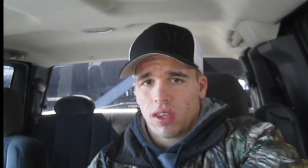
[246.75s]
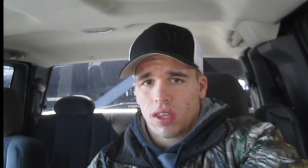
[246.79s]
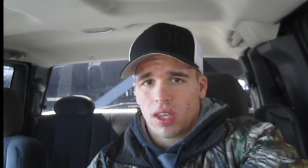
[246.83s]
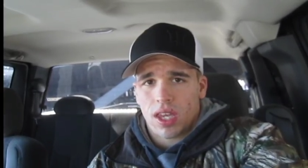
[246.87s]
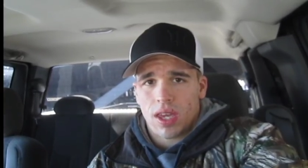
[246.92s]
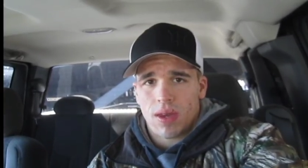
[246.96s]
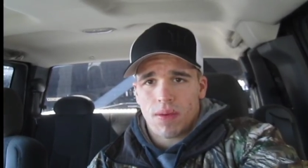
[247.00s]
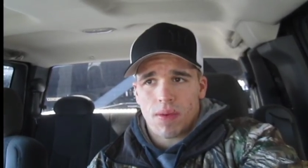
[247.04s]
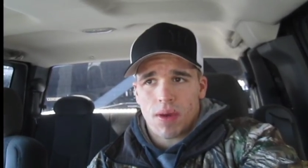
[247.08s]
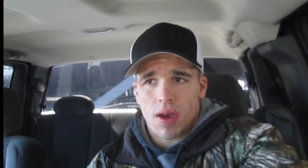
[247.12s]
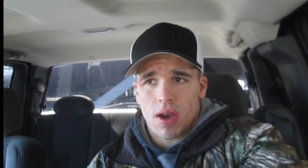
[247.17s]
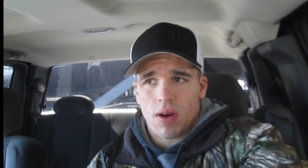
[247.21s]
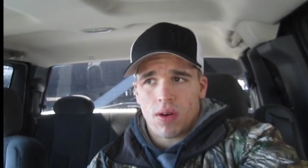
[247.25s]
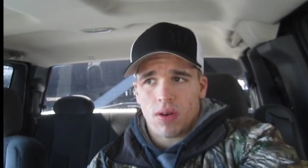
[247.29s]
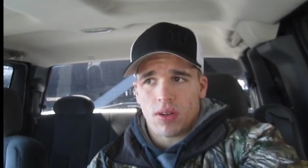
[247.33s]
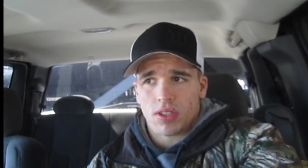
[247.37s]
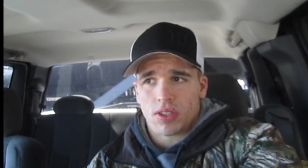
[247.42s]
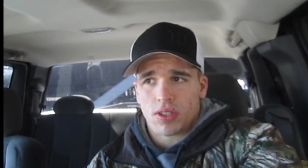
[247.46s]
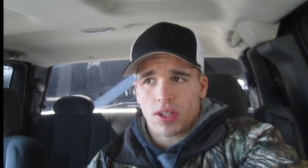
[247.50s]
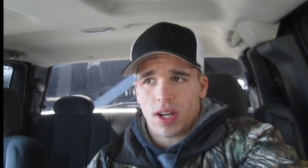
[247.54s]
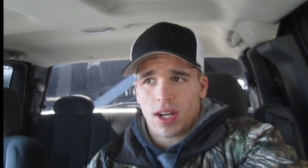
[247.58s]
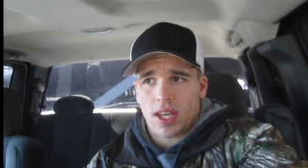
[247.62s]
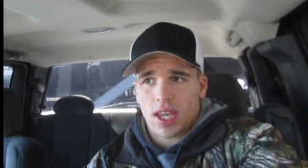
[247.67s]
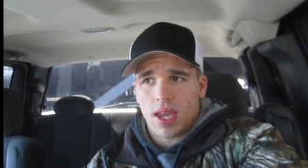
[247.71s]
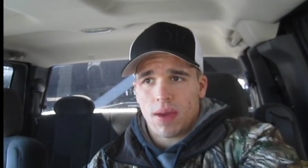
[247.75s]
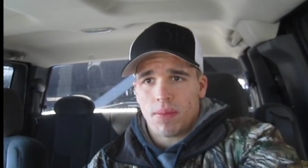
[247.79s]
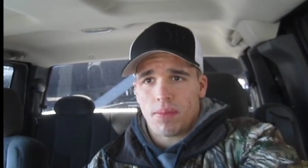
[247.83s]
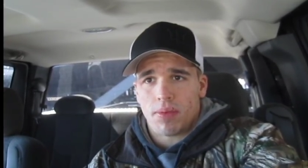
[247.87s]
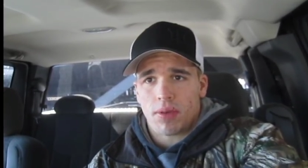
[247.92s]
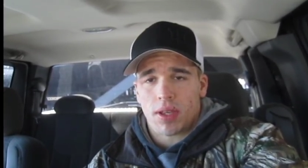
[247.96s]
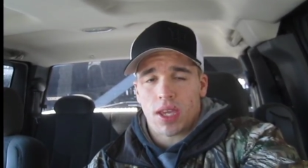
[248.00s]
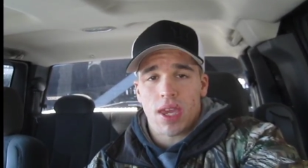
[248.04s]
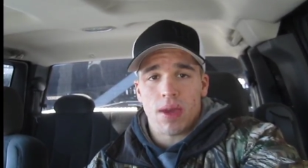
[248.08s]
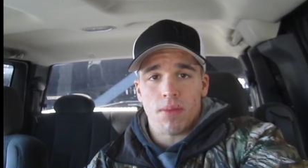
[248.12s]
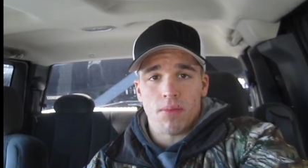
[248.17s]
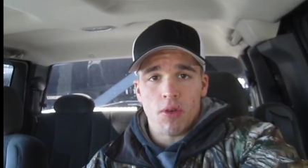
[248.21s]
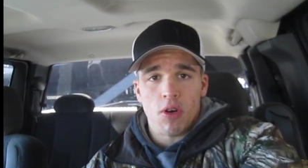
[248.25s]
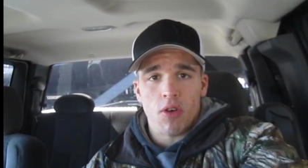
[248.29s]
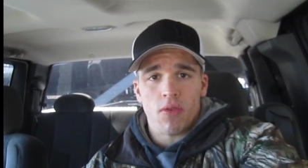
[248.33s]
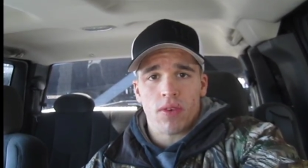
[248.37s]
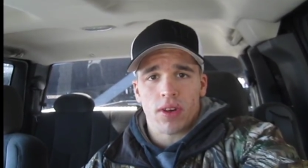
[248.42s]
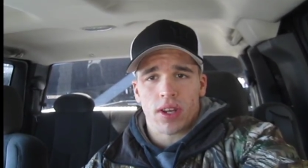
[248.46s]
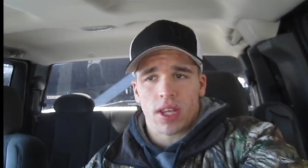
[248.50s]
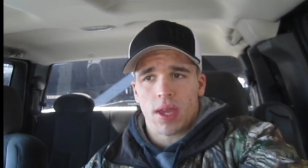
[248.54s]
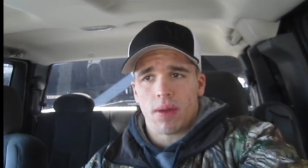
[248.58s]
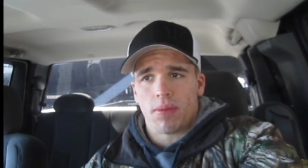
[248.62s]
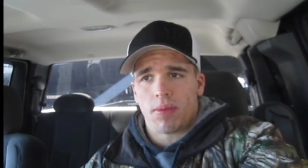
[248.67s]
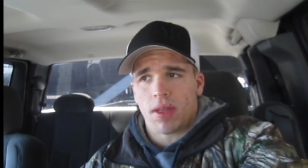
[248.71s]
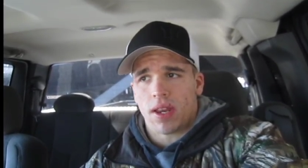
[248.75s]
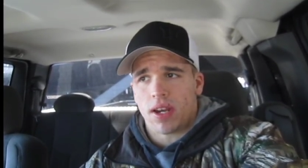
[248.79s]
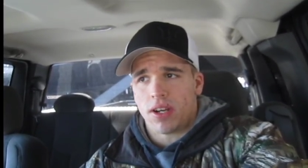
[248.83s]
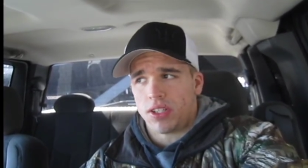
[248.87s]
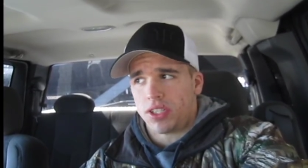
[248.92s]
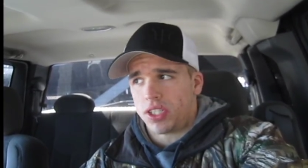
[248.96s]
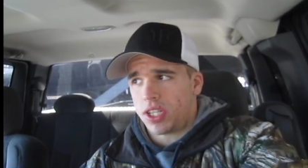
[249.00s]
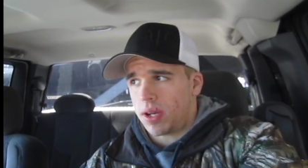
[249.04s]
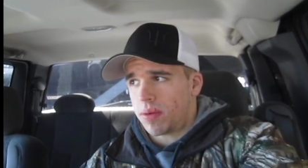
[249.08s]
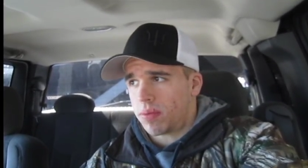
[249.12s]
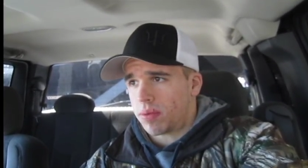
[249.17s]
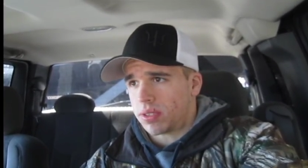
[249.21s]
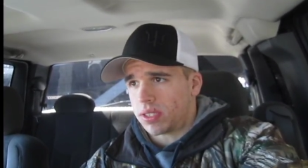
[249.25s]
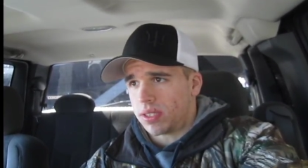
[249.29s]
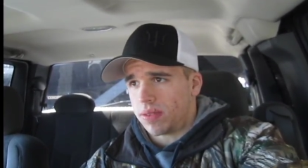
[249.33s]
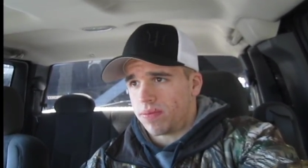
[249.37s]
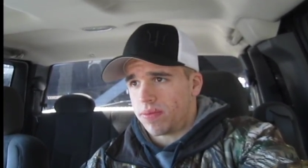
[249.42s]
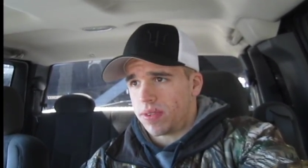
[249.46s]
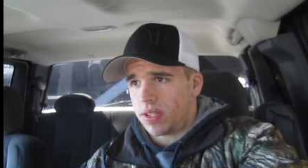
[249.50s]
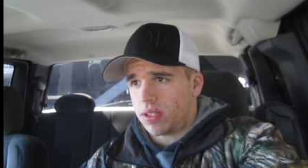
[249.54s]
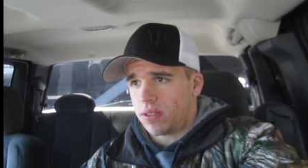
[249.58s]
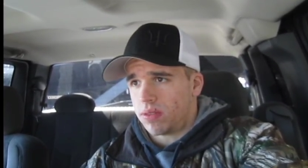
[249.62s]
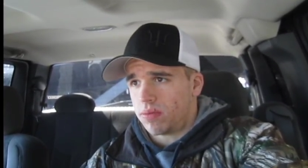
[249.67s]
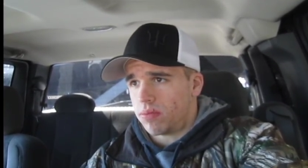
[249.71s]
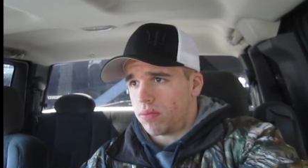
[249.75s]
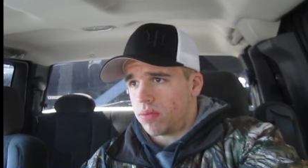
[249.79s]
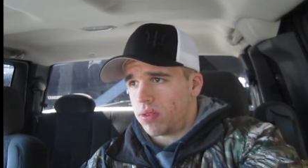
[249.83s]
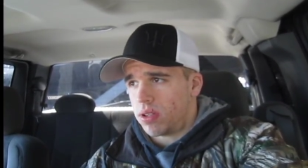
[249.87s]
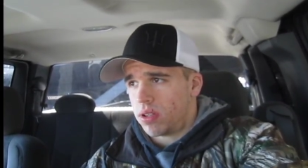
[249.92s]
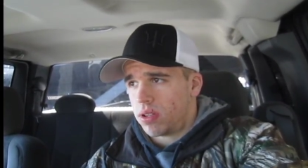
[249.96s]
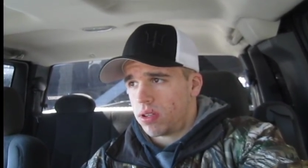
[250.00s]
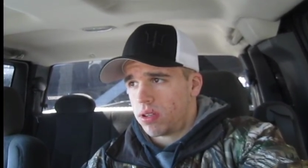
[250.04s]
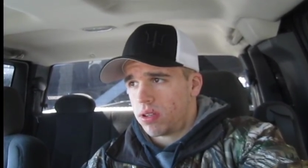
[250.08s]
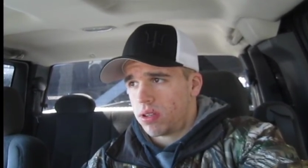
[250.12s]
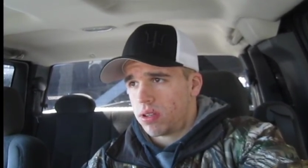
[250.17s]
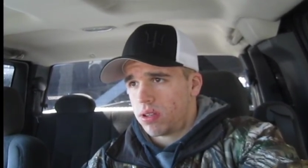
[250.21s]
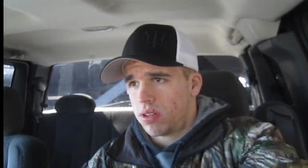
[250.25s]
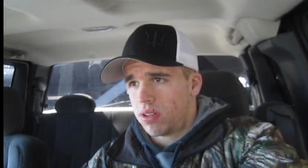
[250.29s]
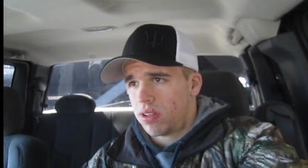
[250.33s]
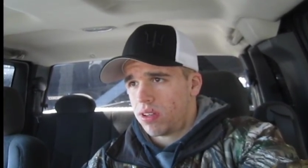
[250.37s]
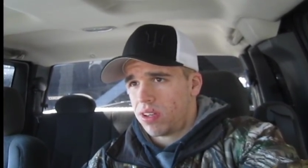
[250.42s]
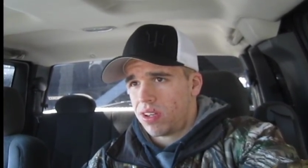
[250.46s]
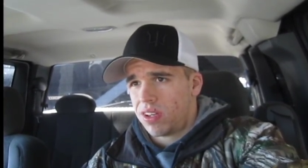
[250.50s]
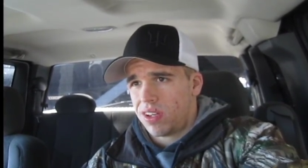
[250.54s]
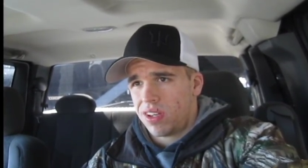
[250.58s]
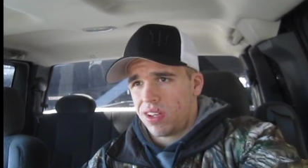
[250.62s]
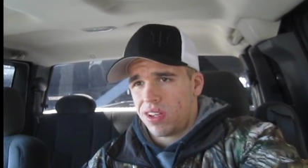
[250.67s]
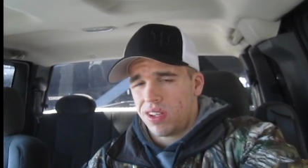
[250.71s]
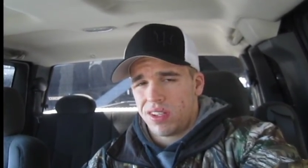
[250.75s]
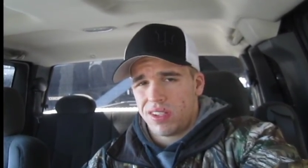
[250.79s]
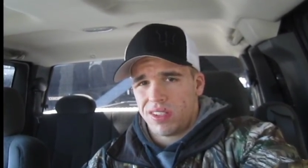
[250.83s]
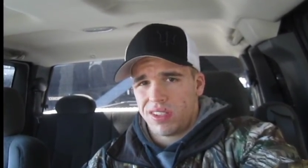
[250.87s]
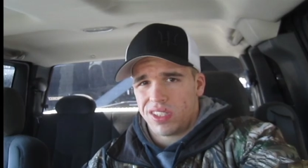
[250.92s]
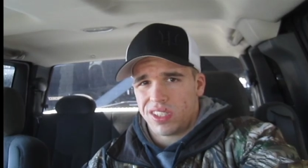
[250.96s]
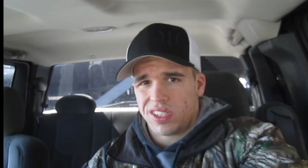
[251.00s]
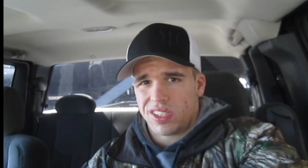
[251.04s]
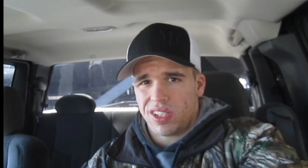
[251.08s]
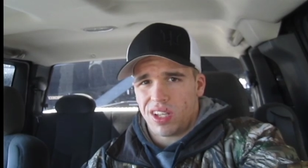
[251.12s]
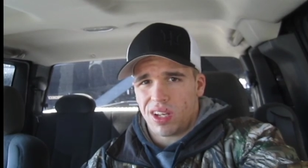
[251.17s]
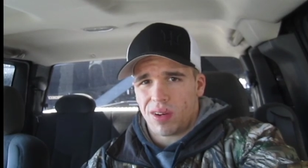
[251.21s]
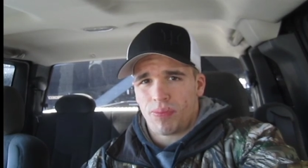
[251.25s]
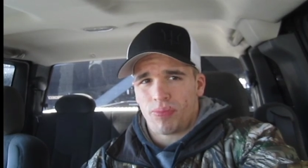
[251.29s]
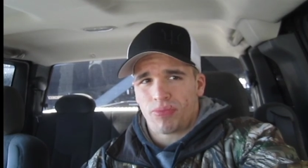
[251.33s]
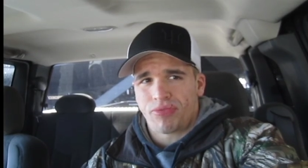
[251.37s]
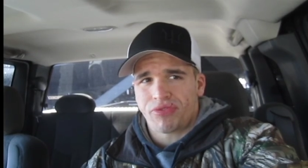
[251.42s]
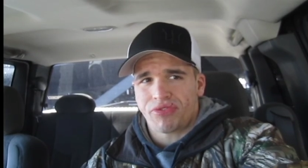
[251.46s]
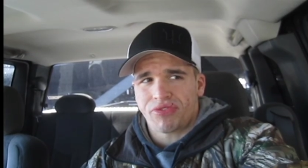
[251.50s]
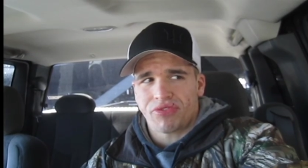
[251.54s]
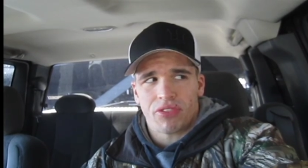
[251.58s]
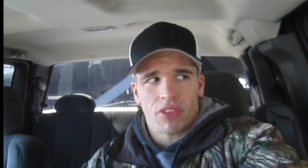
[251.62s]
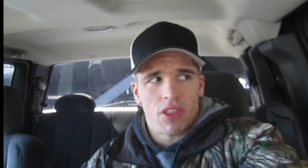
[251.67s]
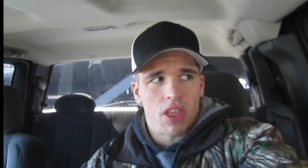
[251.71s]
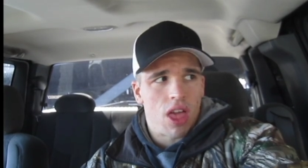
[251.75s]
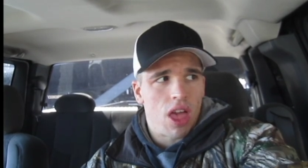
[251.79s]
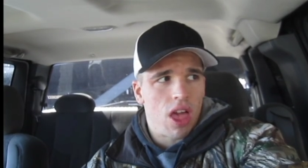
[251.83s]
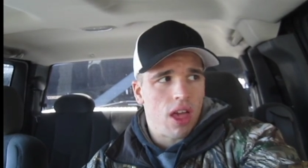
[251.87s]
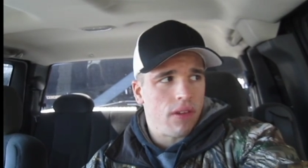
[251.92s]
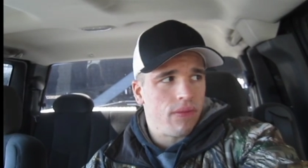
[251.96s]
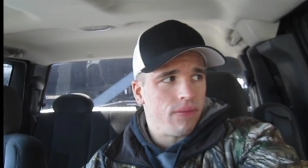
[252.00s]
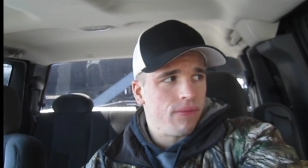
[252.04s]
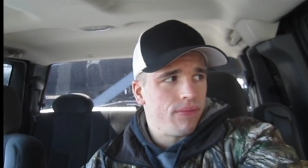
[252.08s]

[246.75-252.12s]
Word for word: keep going, trying to keep keep moving, keep the energy up because I'm feeling just like yeah.